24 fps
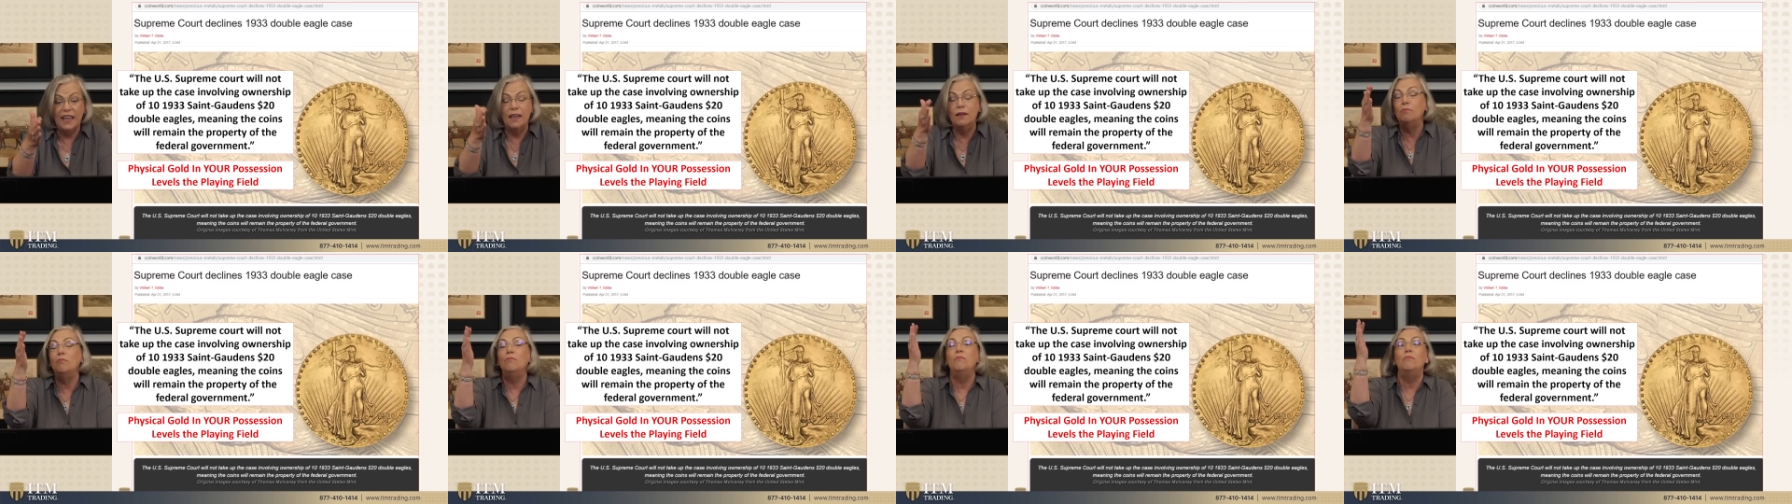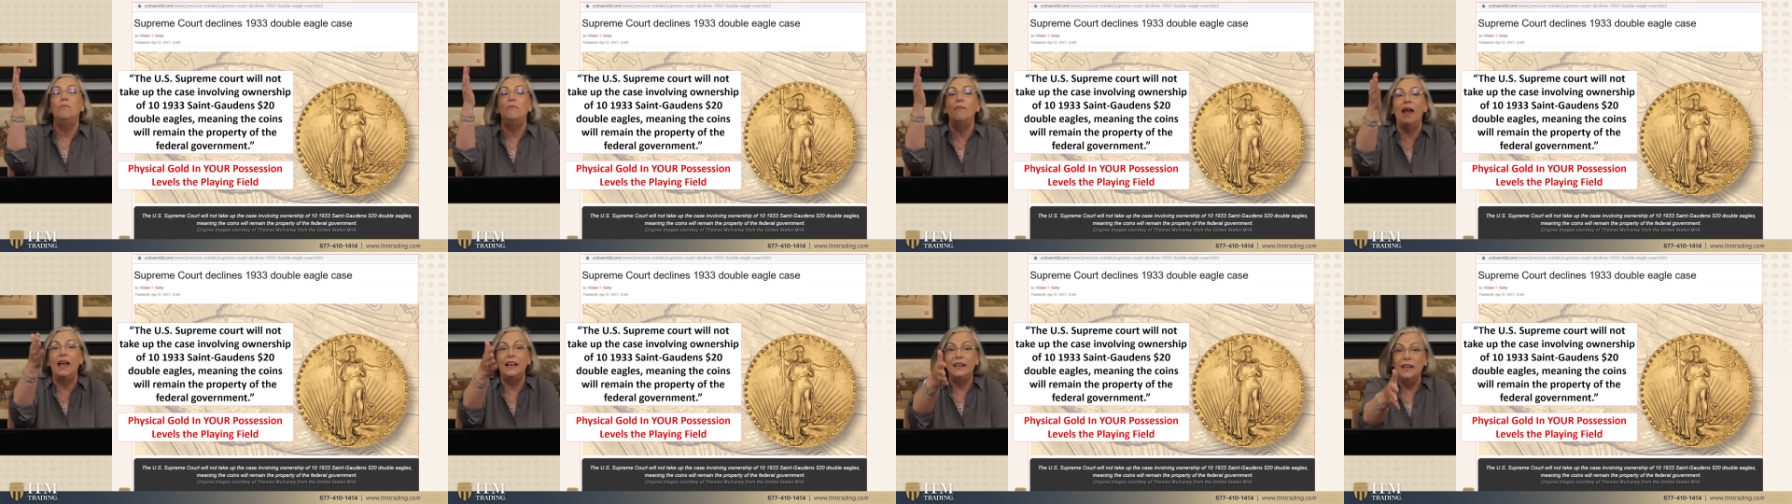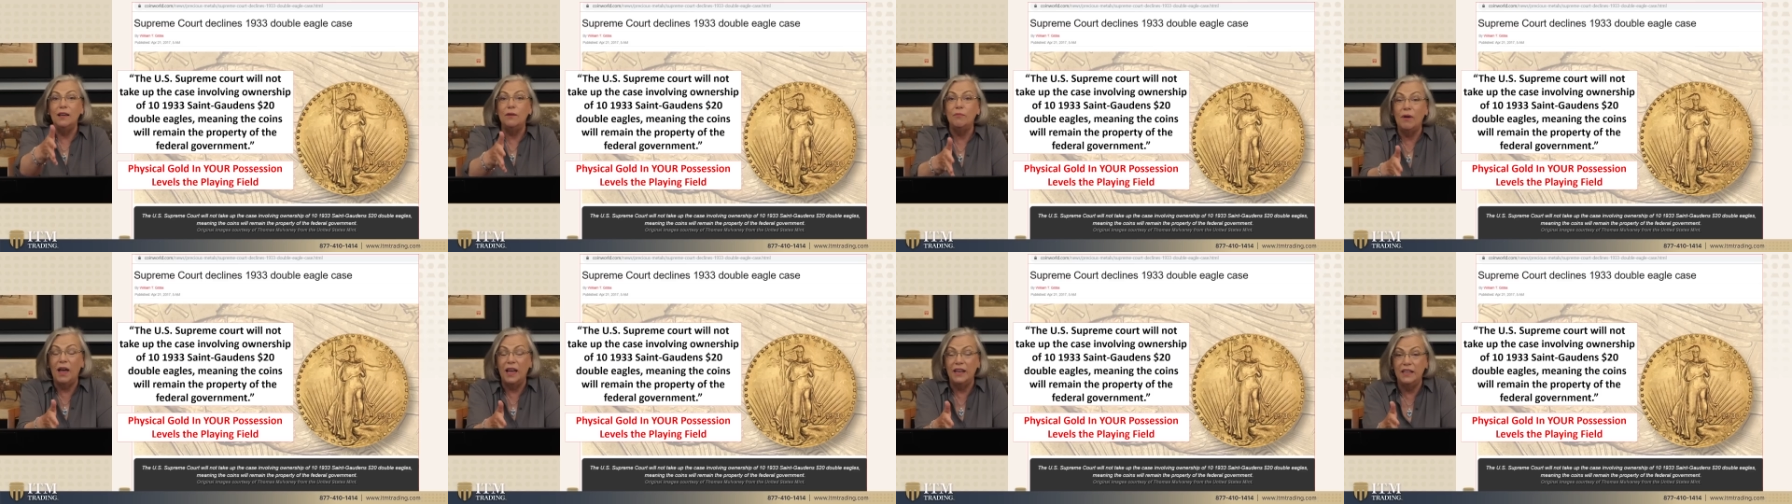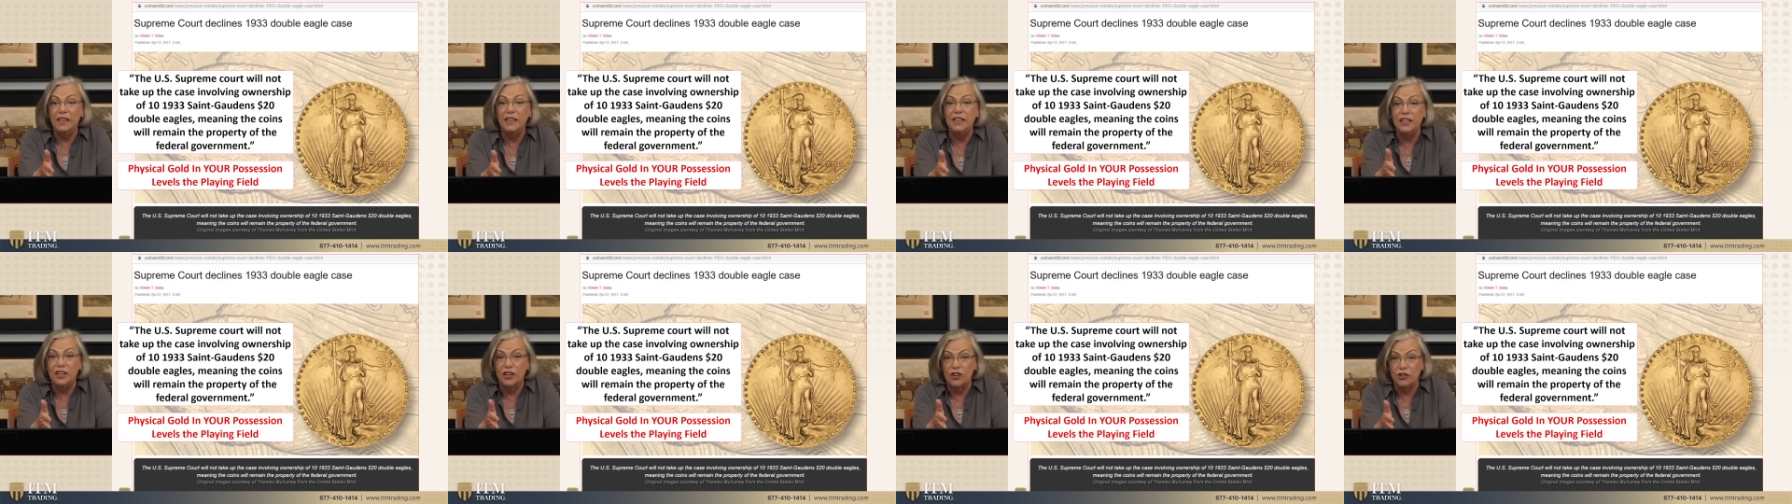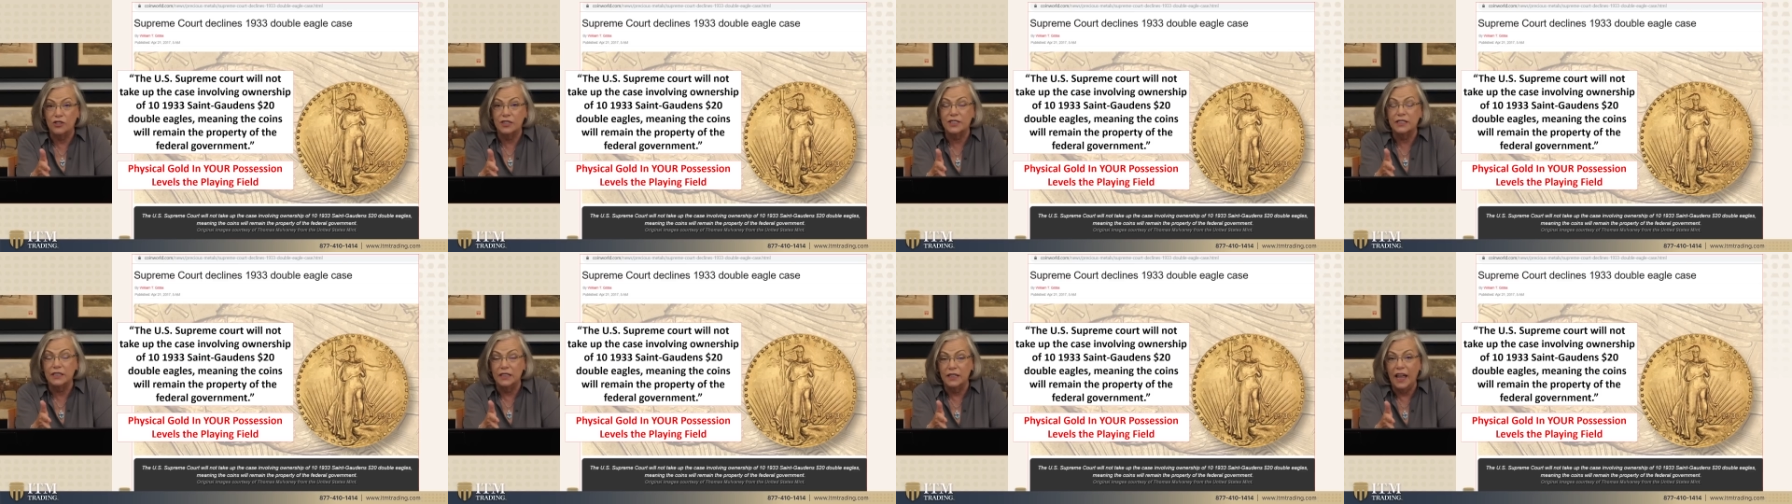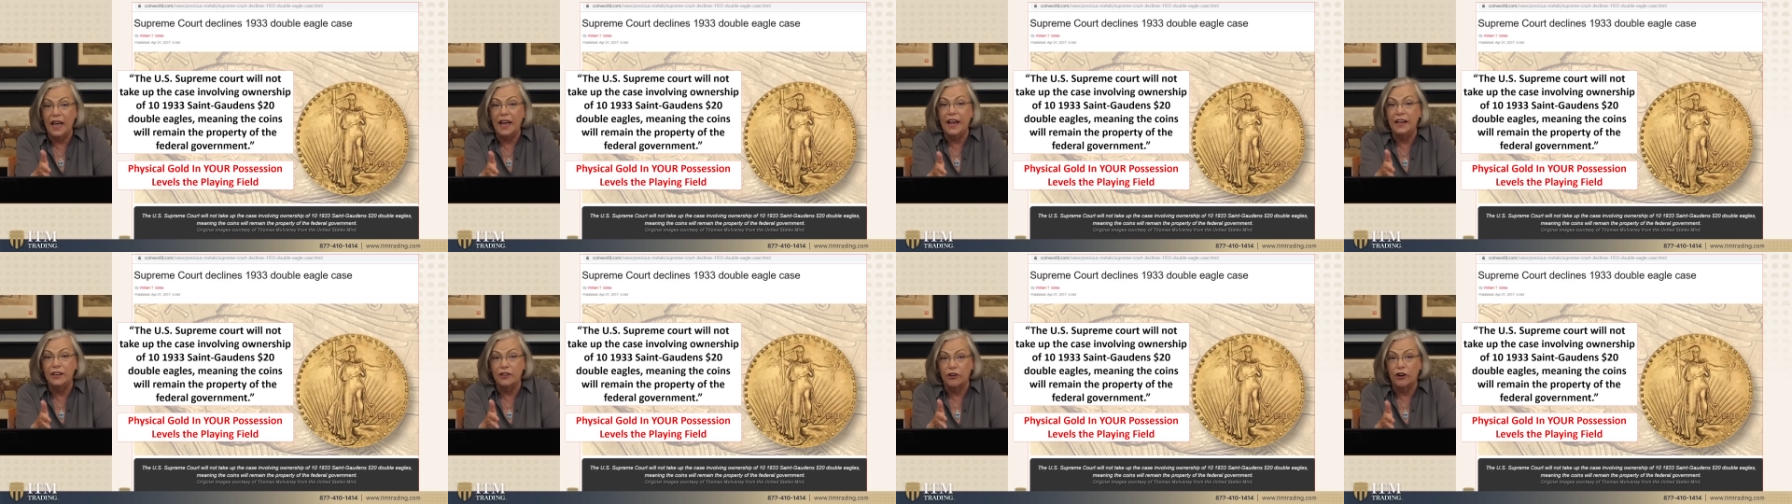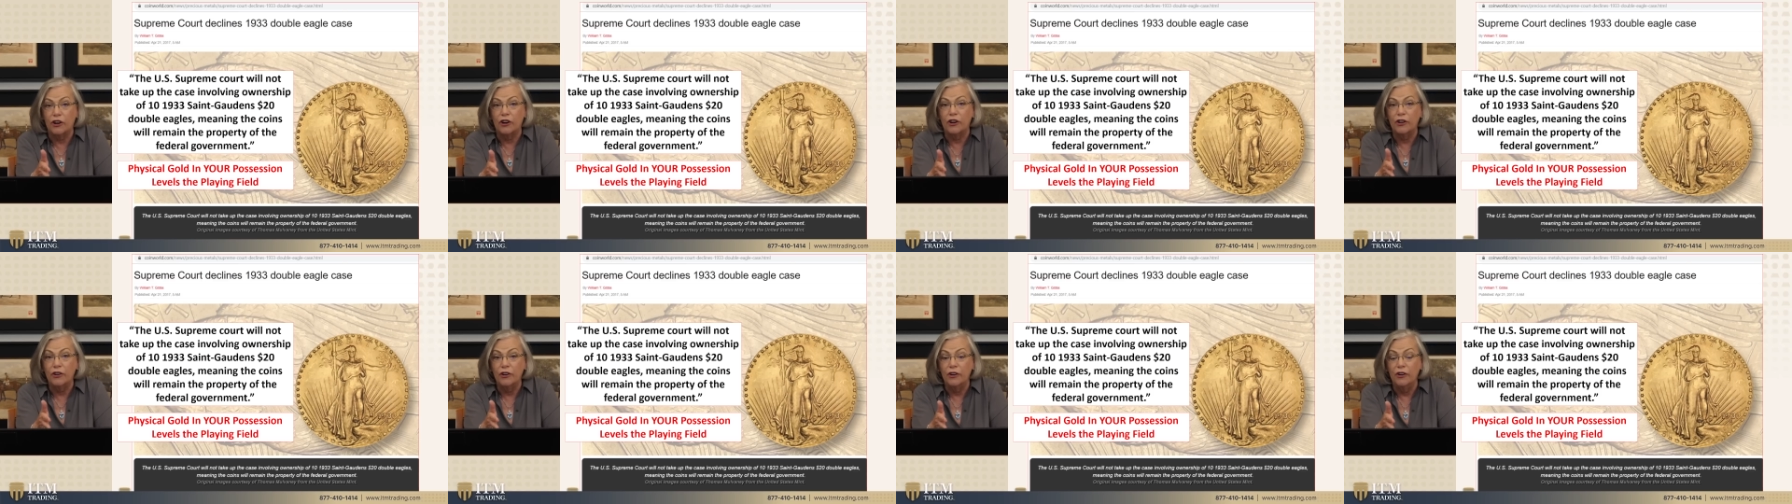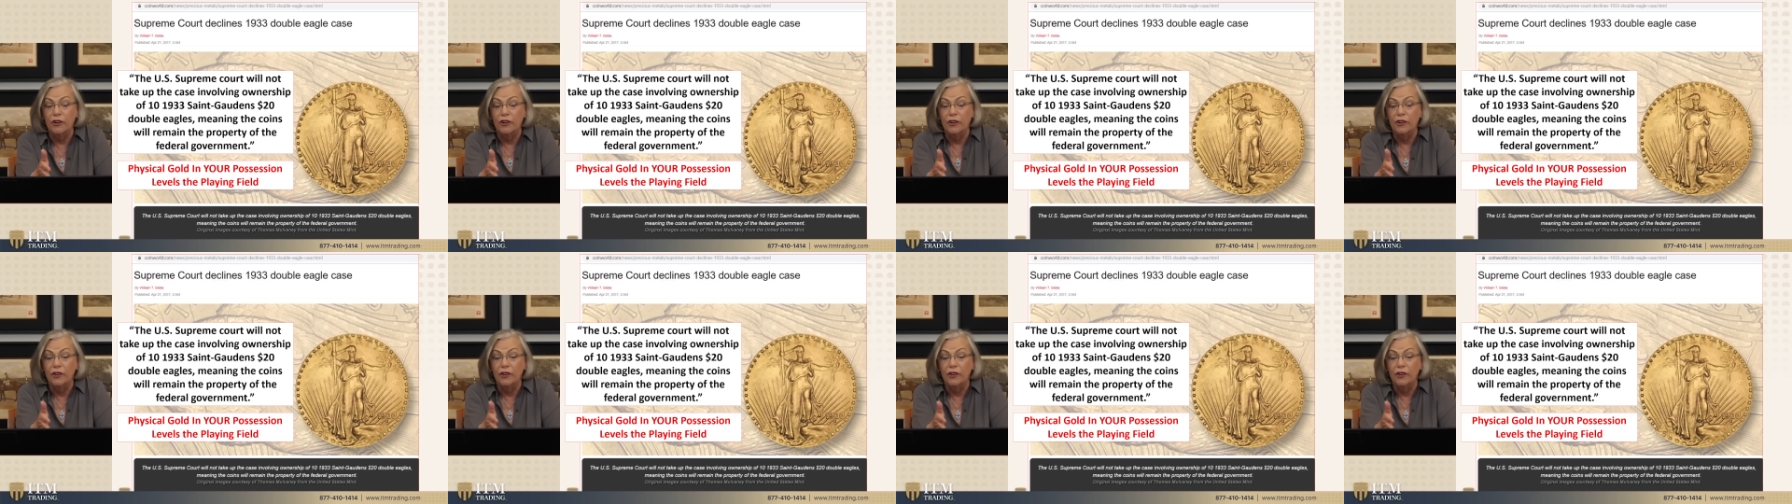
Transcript: it many, many years later